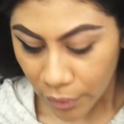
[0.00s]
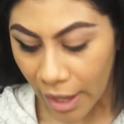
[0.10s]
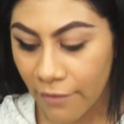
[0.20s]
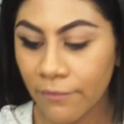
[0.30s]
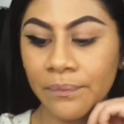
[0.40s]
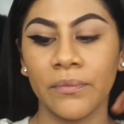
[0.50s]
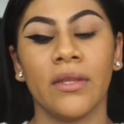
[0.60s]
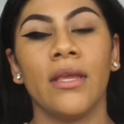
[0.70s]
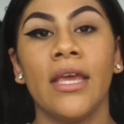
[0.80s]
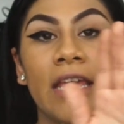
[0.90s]
grab
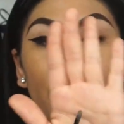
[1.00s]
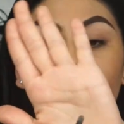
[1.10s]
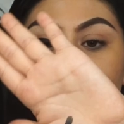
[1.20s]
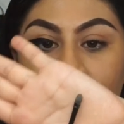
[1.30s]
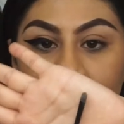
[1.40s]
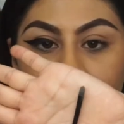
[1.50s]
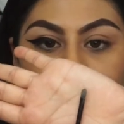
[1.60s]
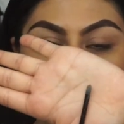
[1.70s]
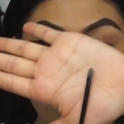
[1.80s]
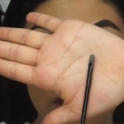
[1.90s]
a flat shader
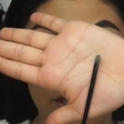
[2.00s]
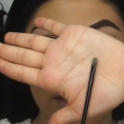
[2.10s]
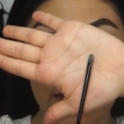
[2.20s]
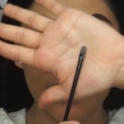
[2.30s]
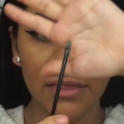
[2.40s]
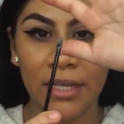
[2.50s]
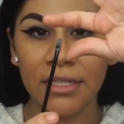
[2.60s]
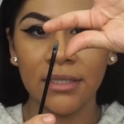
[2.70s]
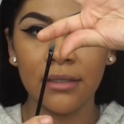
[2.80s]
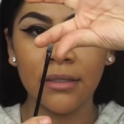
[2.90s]
brush just like
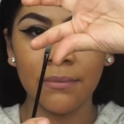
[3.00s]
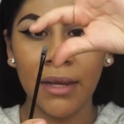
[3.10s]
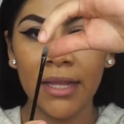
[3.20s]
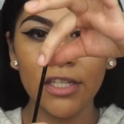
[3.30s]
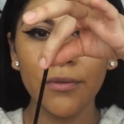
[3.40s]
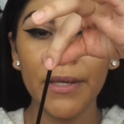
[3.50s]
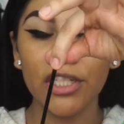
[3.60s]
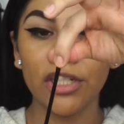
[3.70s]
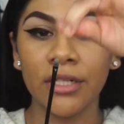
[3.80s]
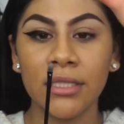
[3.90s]
this. I like to make
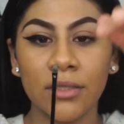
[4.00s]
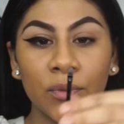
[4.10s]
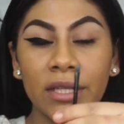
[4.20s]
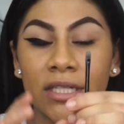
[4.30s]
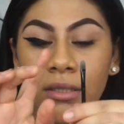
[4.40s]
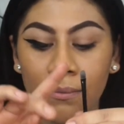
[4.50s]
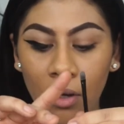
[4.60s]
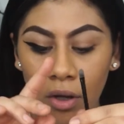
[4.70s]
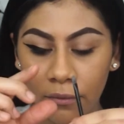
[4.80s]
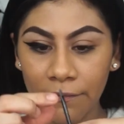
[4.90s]
sure it's really
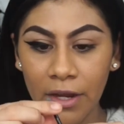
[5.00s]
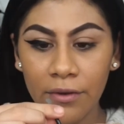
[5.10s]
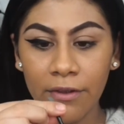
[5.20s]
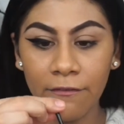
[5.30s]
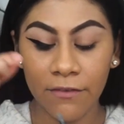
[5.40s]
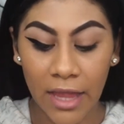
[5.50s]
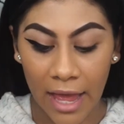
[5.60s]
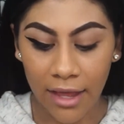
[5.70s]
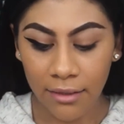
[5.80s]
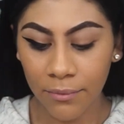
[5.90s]
small, very
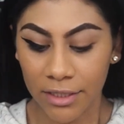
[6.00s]
flat,